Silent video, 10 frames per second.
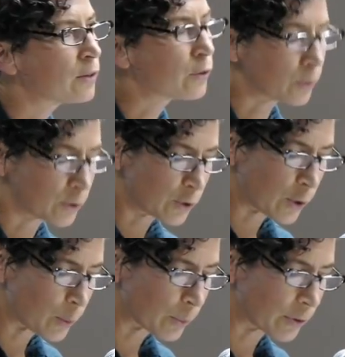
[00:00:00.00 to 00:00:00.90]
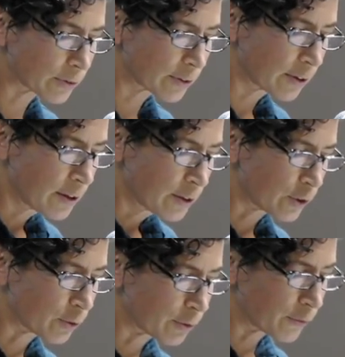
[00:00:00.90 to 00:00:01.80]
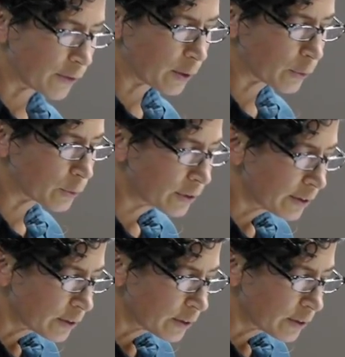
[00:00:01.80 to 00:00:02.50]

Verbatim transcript: to interpret, to reveal,